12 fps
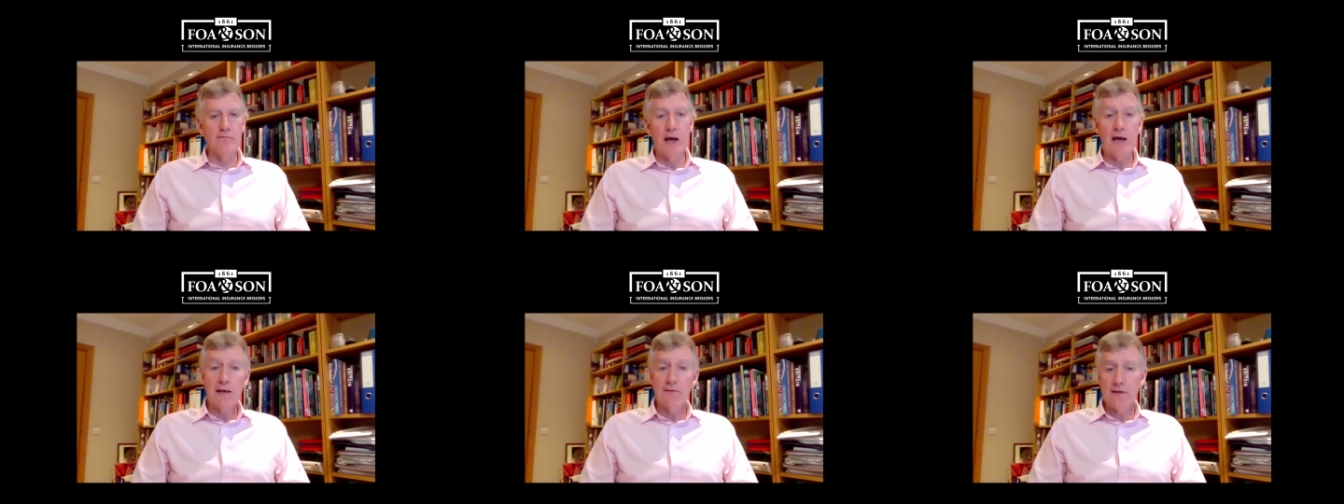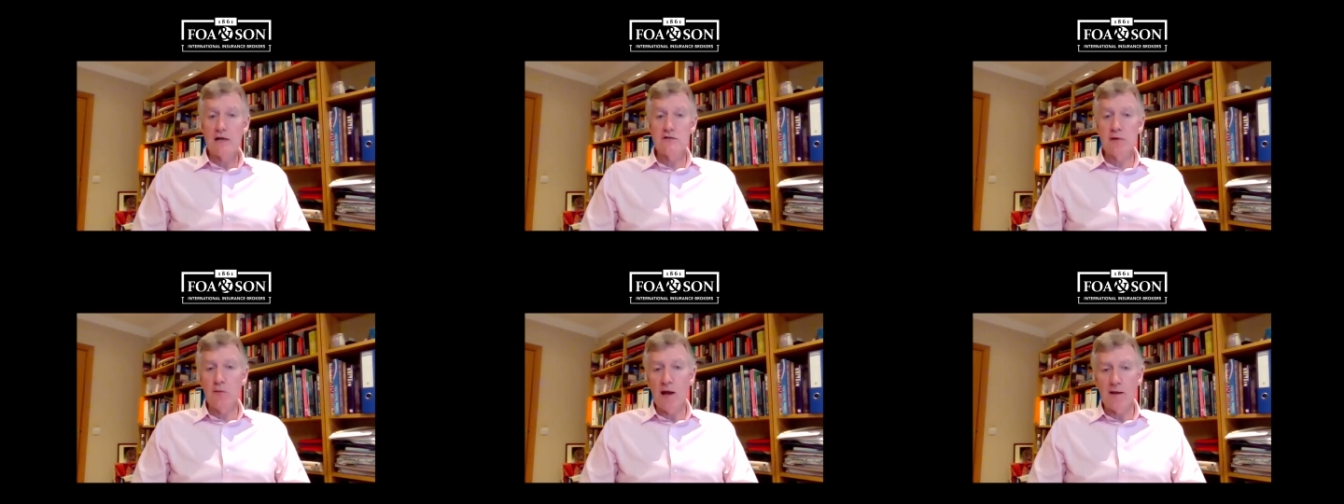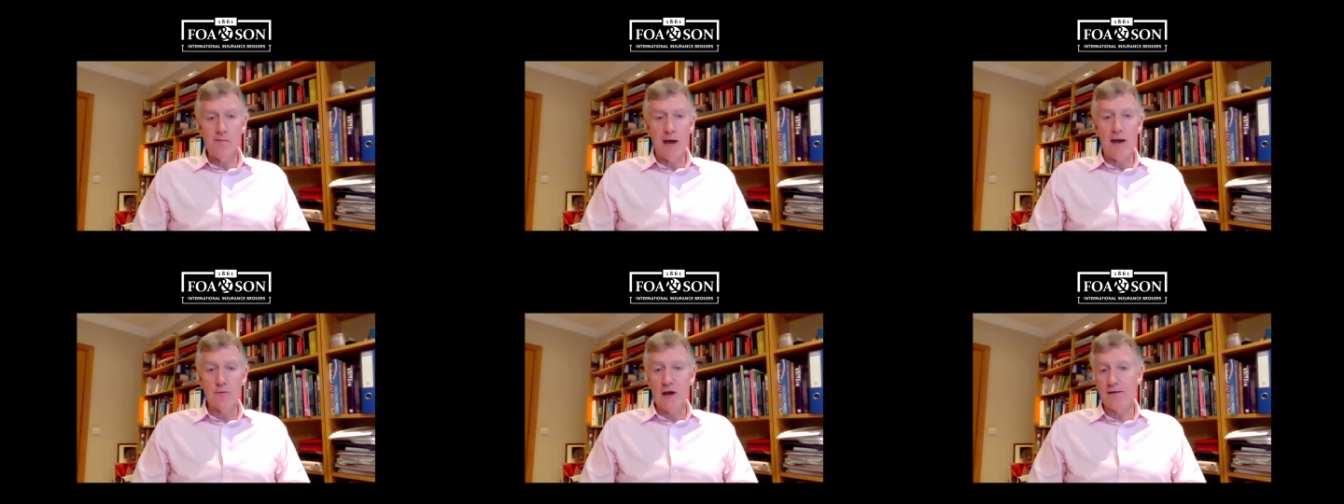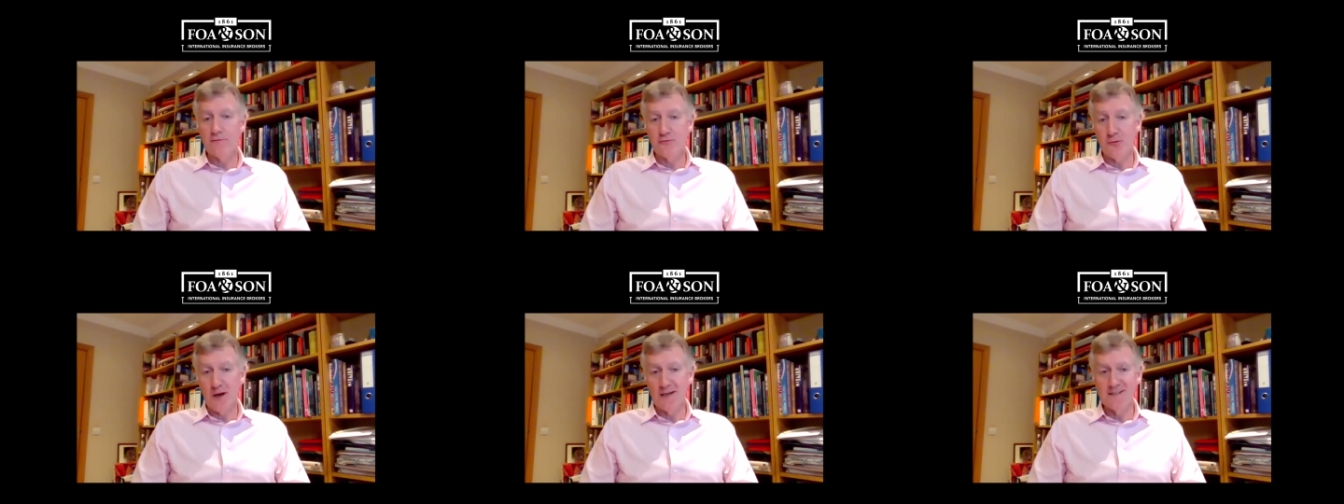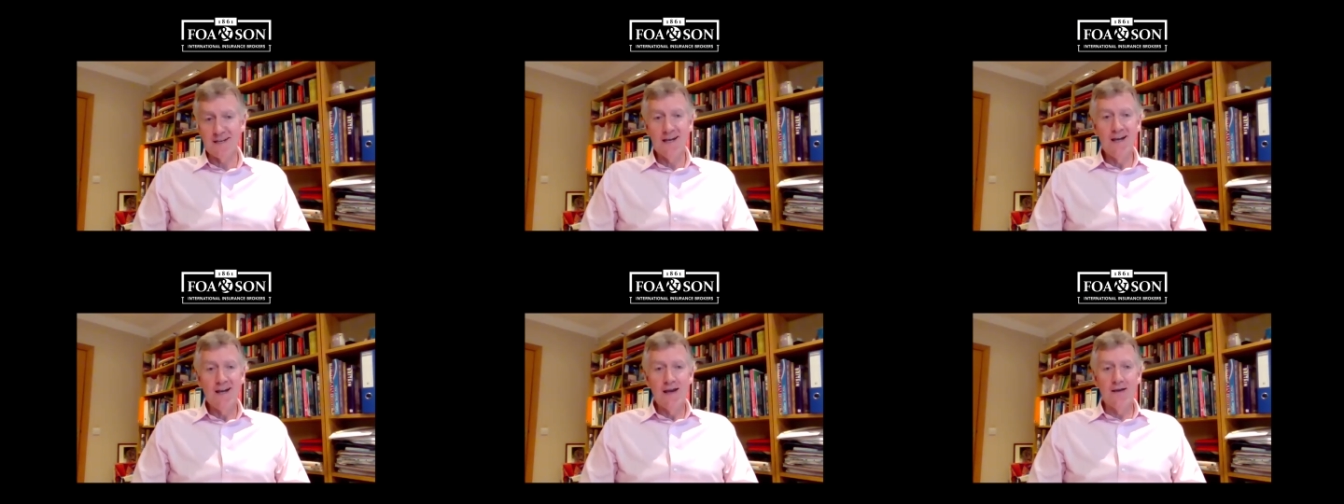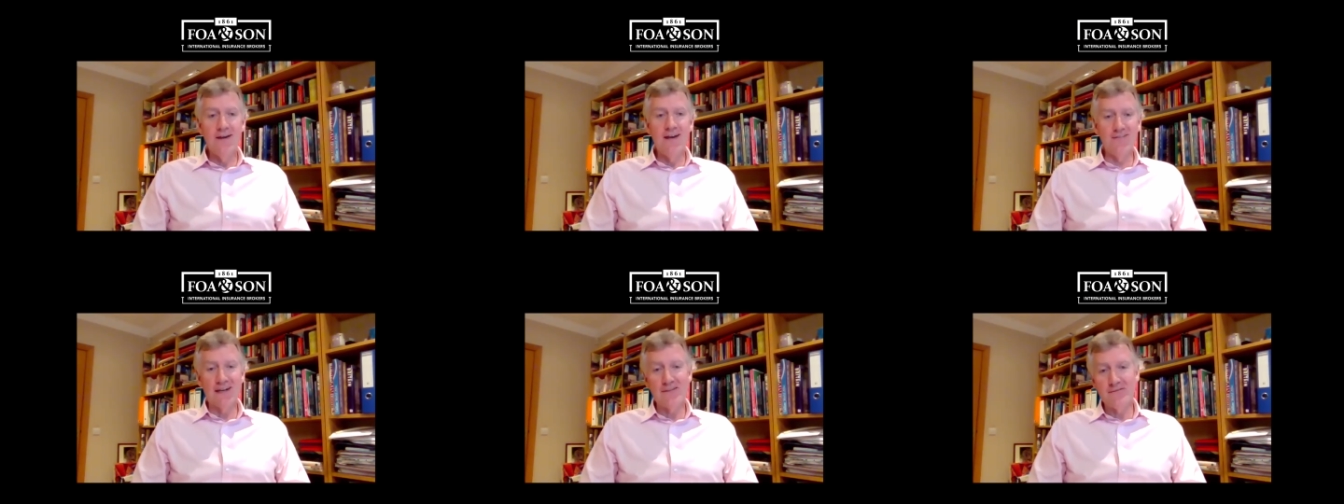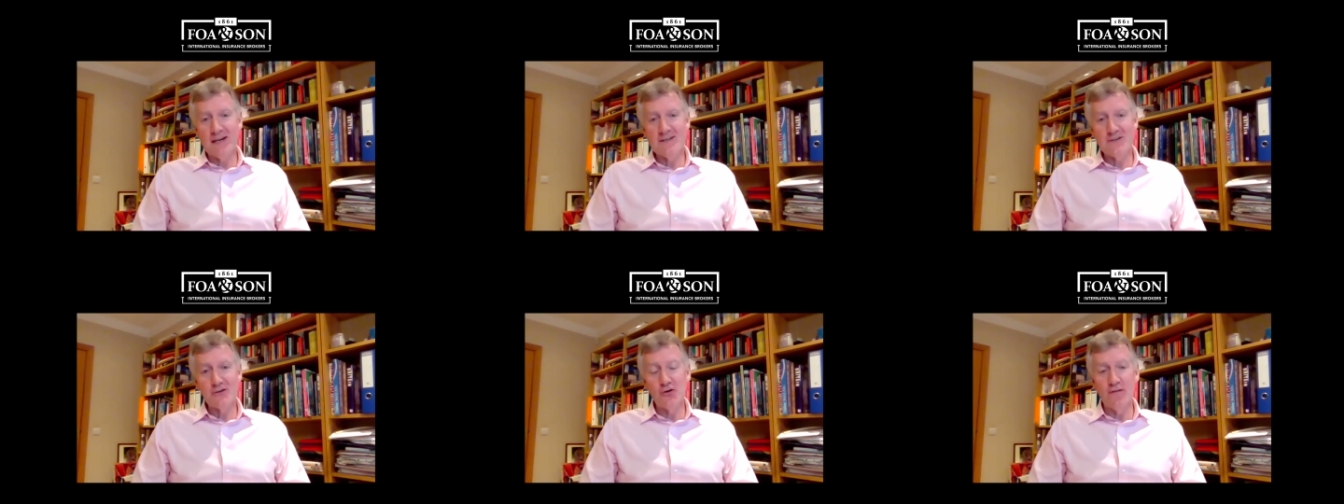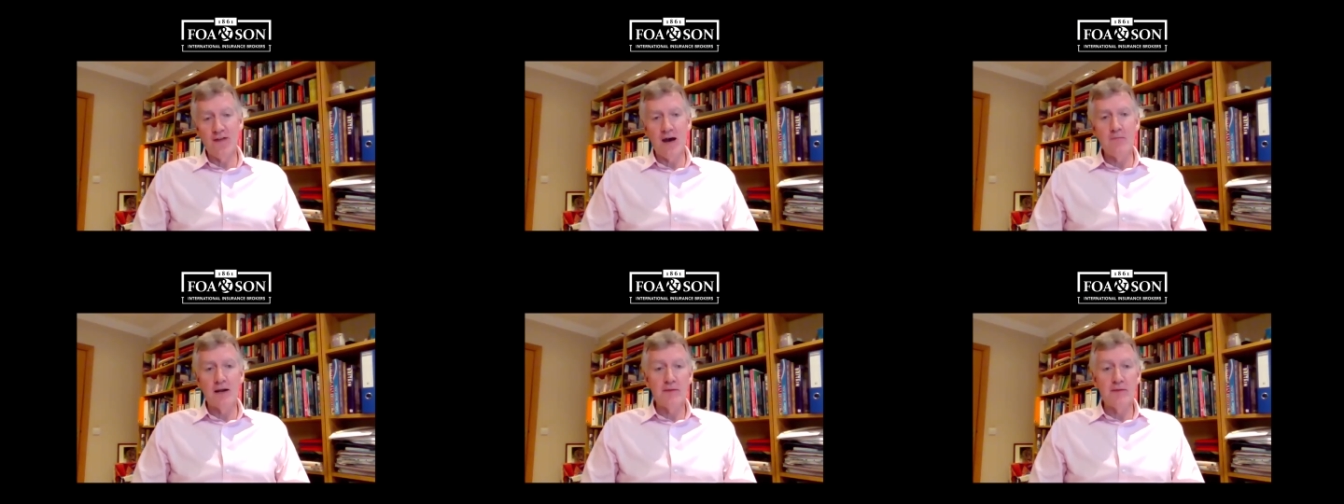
behave terribly well in bad weather always, having invested all of that money.